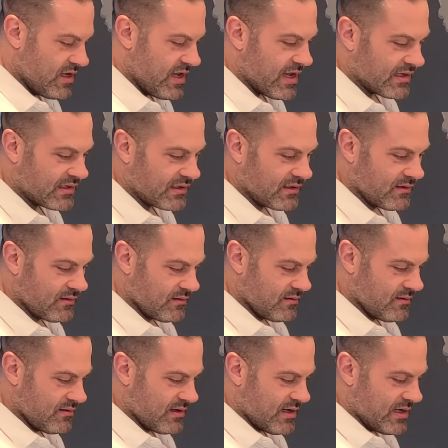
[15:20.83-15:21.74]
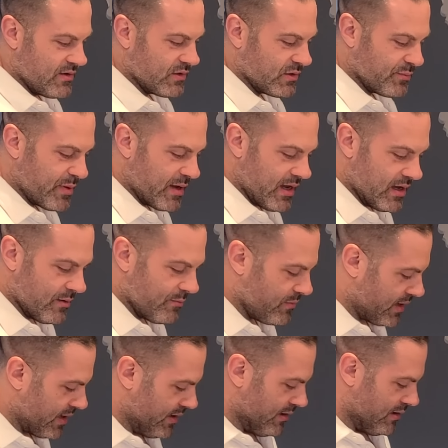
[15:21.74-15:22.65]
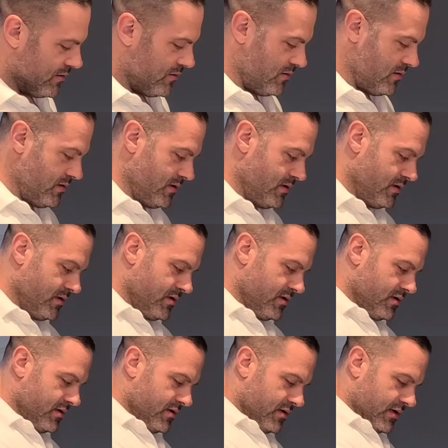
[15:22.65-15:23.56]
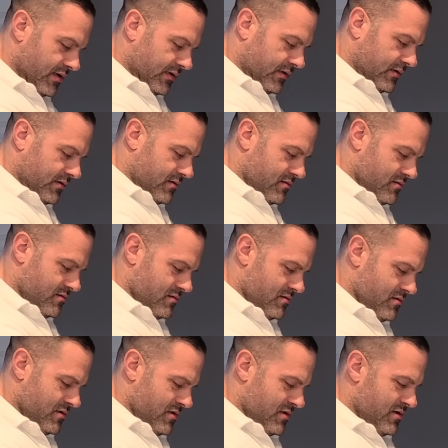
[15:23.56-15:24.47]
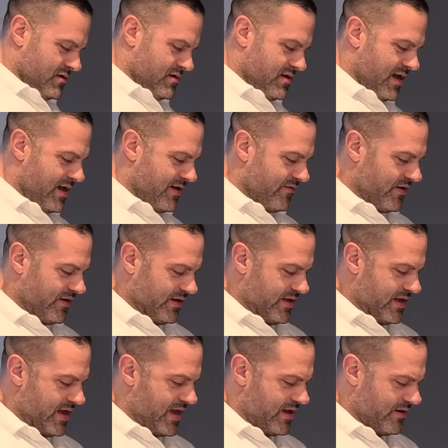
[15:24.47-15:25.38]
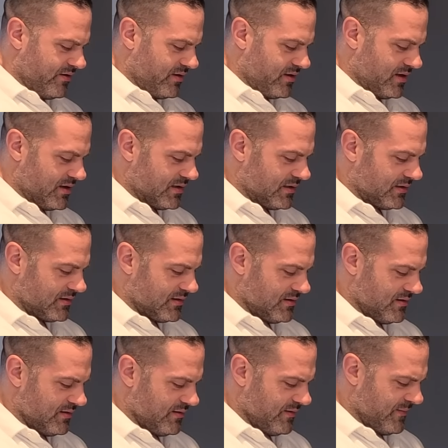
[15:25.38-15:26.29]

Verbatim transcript: Yes, I use Pam. You know, it's not really the healthiest